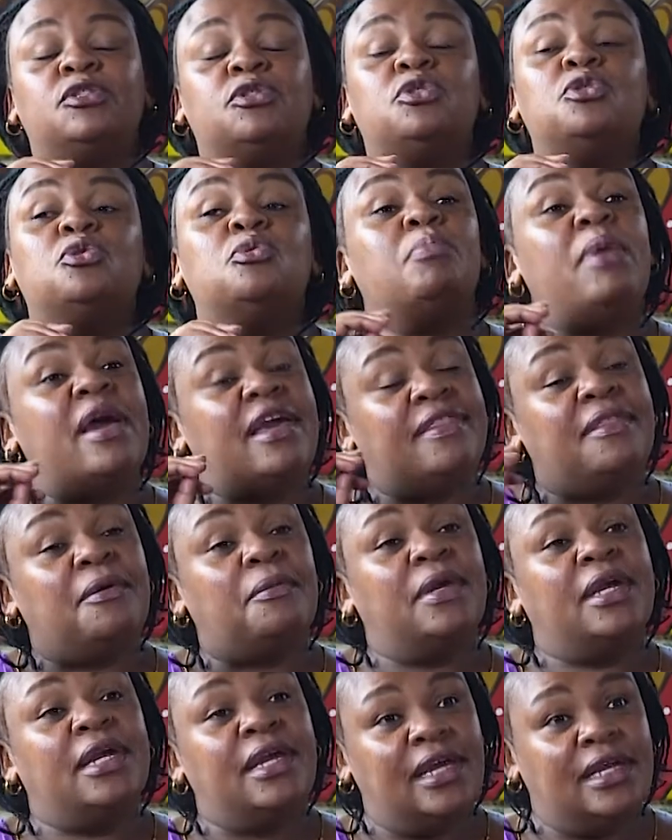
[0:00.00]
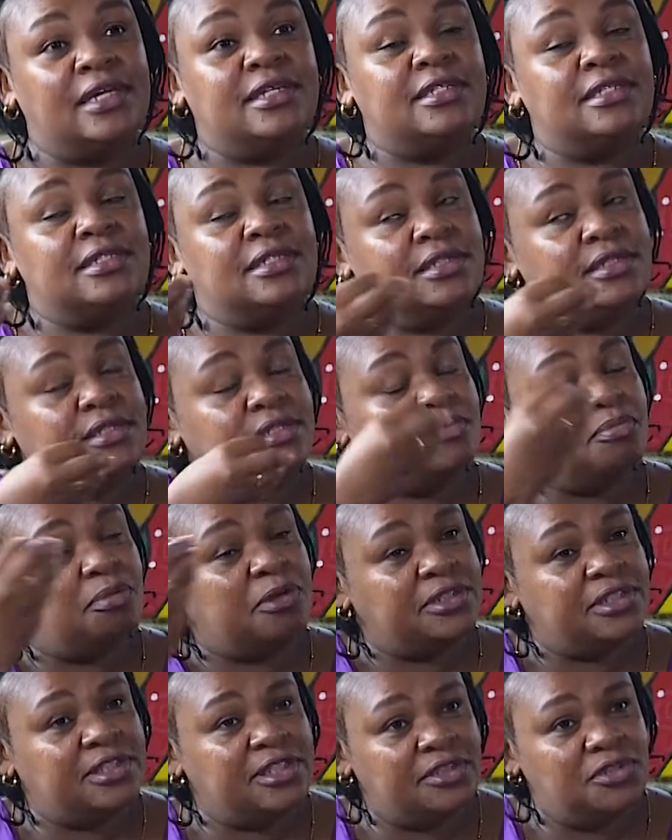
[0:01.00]
do you, by the way, get
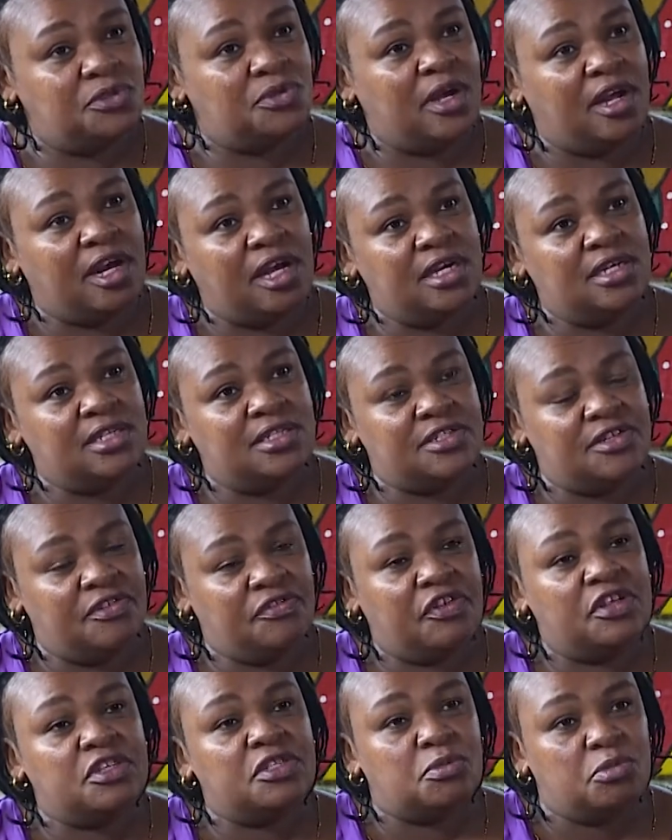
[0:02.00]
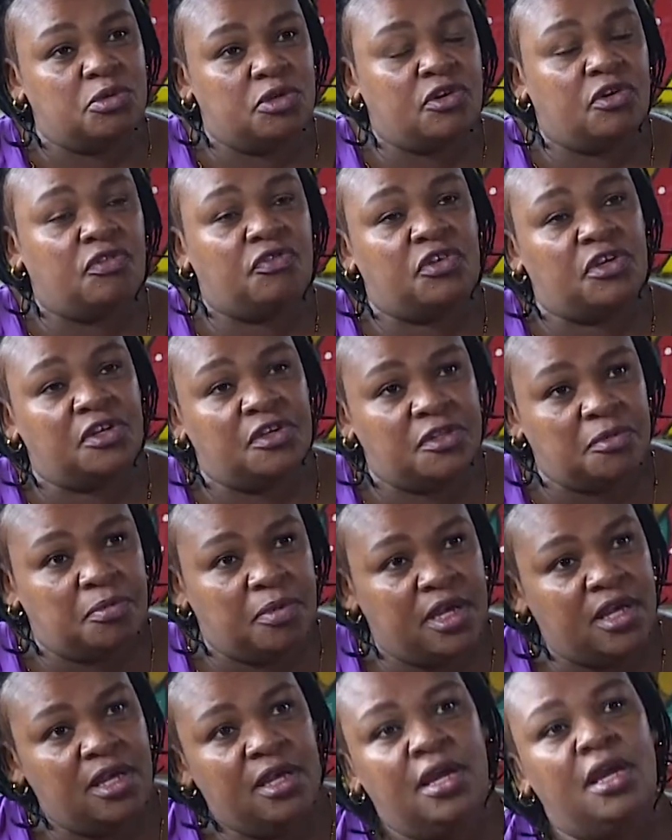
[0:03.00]
reported to a credit reference bureau for not
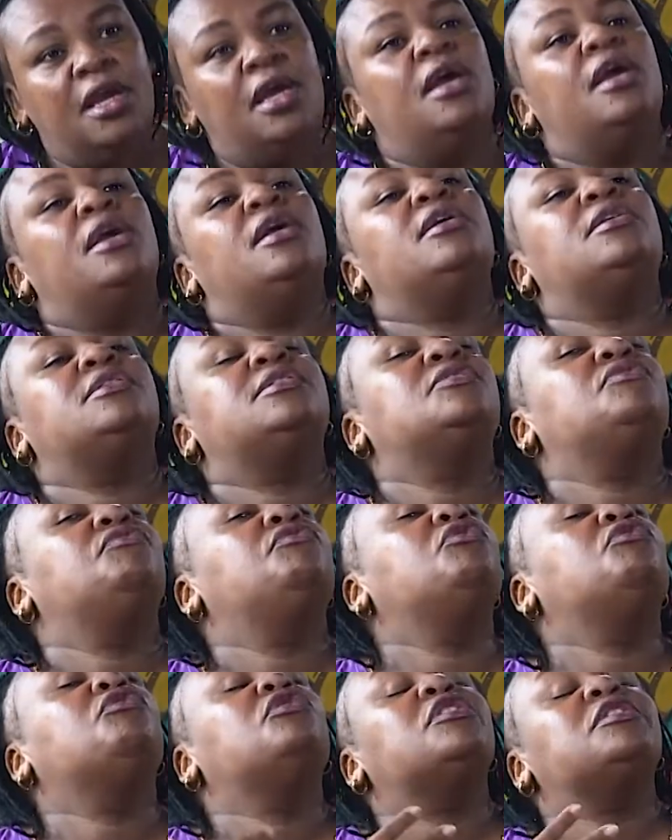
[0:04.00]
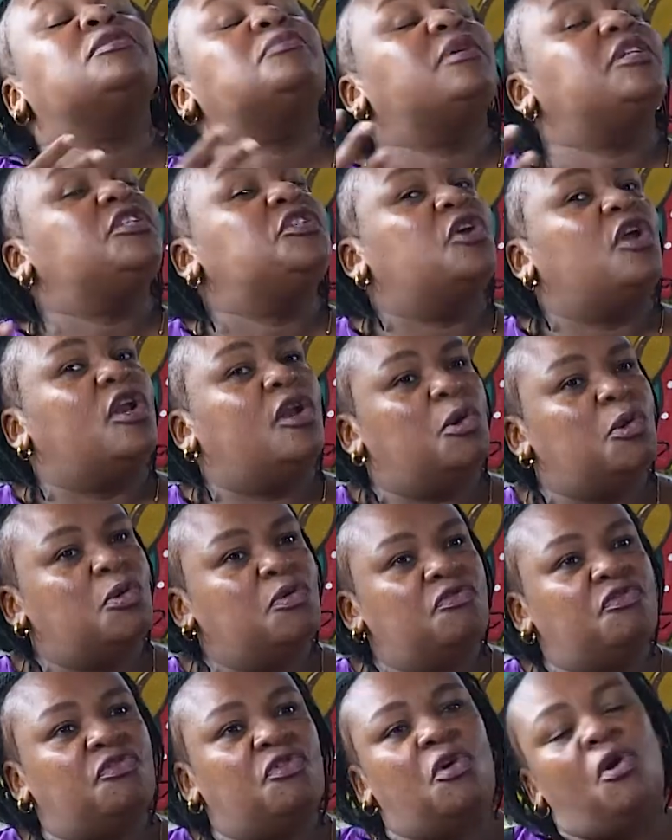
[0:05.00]
paying? Is if you've not paid your
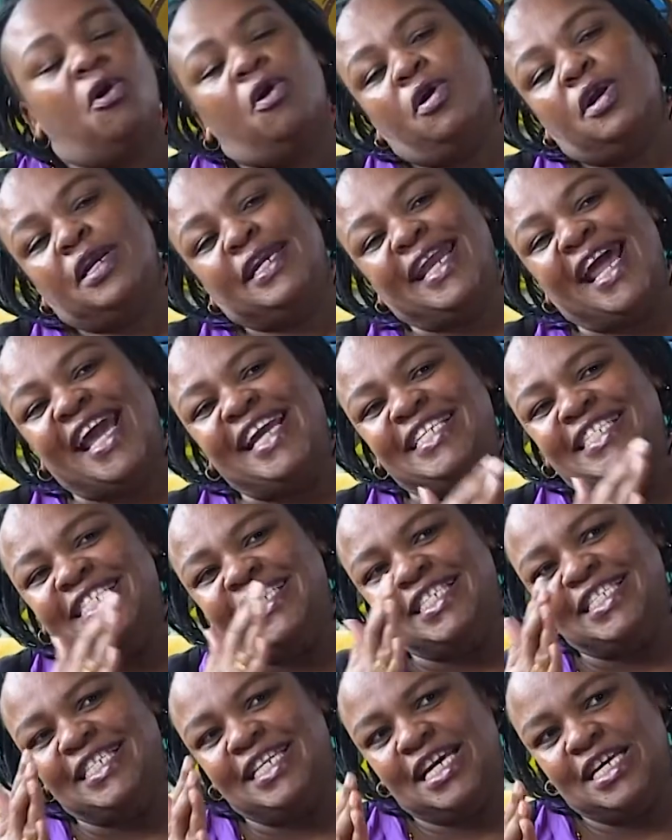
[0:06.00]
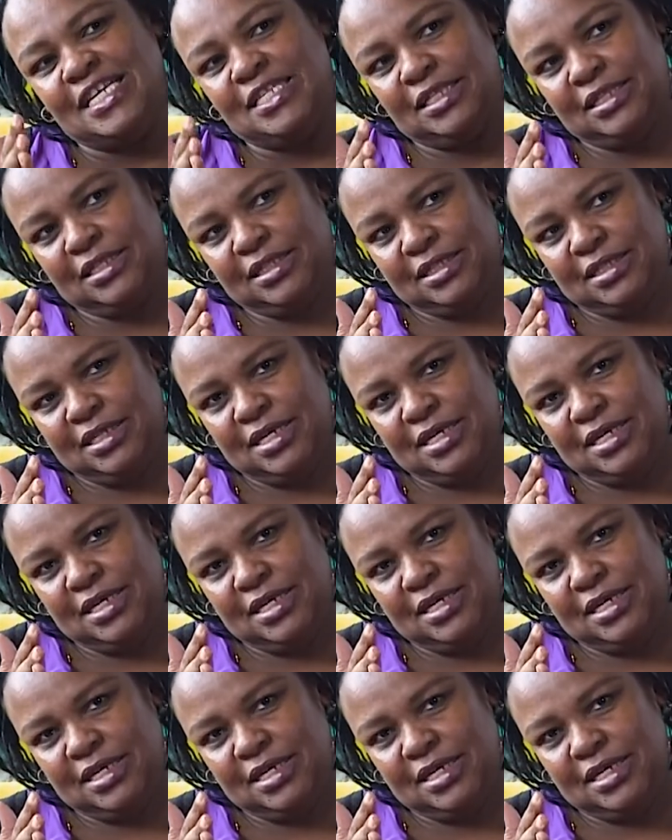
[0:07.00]
loan for 90 days.